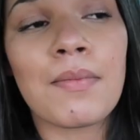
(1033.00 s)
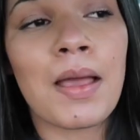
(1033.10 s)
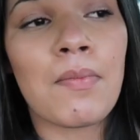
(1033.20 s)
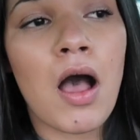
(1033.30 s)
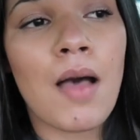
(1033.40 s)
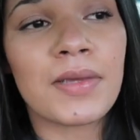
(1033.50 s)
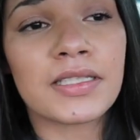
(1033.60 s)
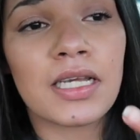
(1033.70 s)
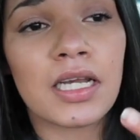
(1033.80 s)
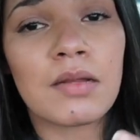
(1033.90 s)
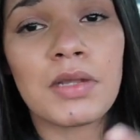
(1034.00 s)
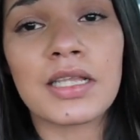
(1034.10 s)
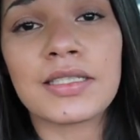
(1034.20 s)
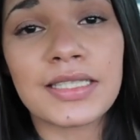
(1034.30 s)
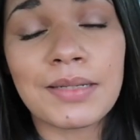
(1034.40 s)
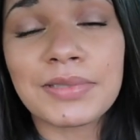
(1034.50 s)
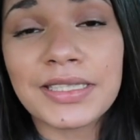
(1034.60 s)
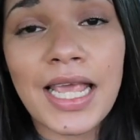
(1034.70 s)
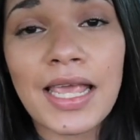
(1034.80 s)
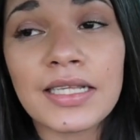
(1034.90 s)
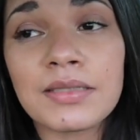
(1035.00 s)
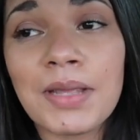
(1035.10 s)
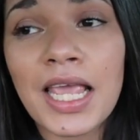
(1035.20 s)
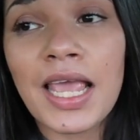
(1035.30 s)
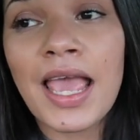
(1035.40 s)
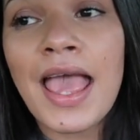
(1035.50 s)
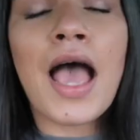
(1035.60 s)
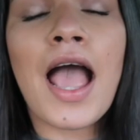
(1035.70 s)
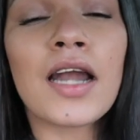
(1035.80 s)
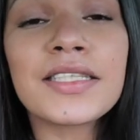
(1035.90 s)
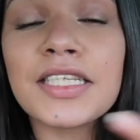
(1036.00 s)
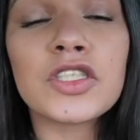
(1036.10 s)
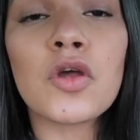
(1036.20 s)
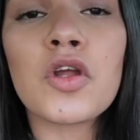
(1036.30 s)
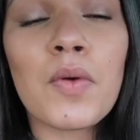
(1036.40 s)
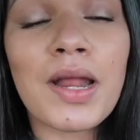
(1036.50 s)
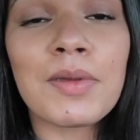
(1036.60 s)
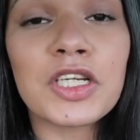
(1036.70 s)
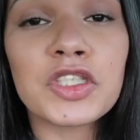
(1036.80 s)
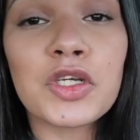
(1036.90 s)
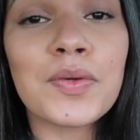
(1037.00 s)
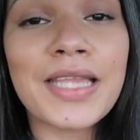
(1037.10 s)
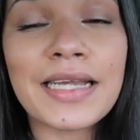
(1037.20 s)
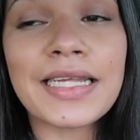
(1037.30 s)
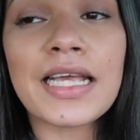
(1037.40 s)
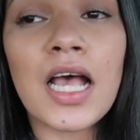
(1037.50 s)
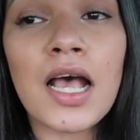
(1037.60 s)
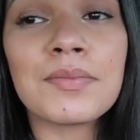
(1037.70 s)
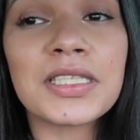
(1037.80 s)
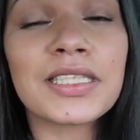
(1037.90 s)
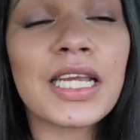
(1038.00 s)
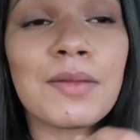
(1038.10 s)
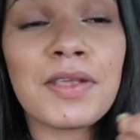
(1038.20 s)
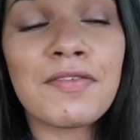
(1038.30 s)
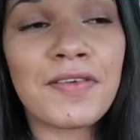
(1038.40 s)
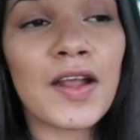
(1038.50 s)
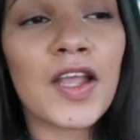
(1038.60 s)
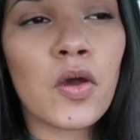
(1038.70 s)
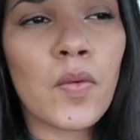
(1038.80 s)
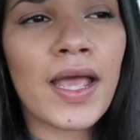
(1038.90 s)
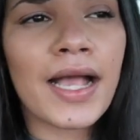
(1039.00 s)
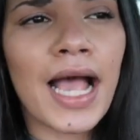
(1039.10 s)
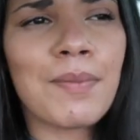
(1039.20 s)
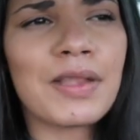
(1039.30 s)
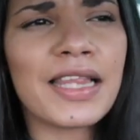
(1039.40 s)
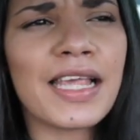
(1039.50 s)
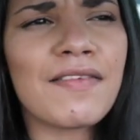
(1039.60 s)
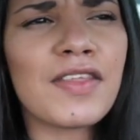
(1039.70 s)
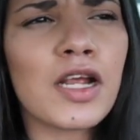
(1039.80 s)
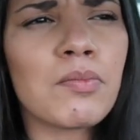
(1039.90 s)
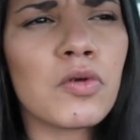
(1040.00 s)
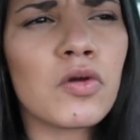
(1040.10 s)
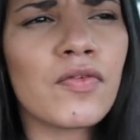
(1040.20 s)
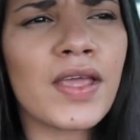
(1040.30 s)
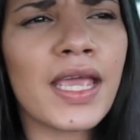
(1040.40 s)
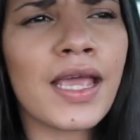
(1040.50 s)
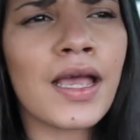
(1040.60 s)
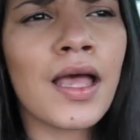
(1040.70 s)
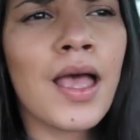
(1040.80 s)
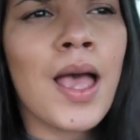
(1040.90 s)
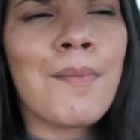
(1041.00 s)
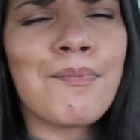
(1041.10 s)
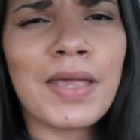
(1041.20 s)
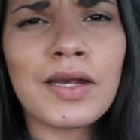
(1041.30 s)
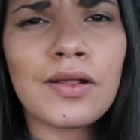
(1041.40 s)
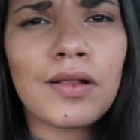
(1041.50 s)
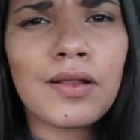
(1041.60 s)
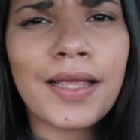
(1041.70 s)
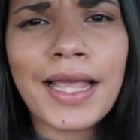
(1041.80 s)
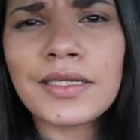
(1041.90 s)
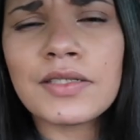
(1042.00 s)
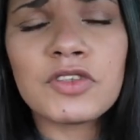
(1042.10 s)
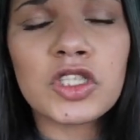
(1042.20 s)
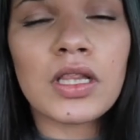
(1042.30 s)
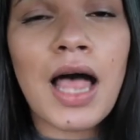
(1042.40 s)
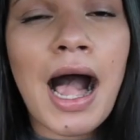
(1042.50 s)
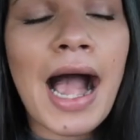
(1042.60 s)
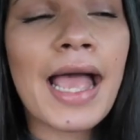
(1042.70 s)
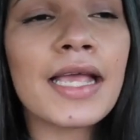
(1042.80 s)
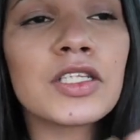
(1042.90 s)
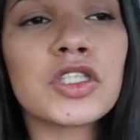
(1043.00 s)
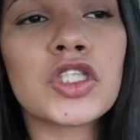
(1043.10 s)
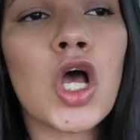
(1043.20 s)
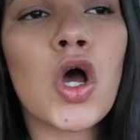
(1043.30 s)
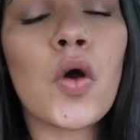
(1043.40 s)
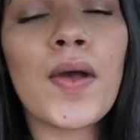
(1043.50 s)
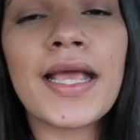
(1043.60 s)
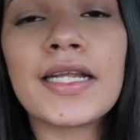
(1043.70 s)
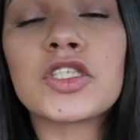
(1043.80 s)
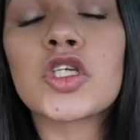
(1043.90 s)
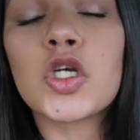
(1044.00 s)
that my mom isn't going to be in the same state as me. I honestly don't know what I'm going to do when that day comes. It's going to be very quick. I believe they're moving middle, end of July, so it is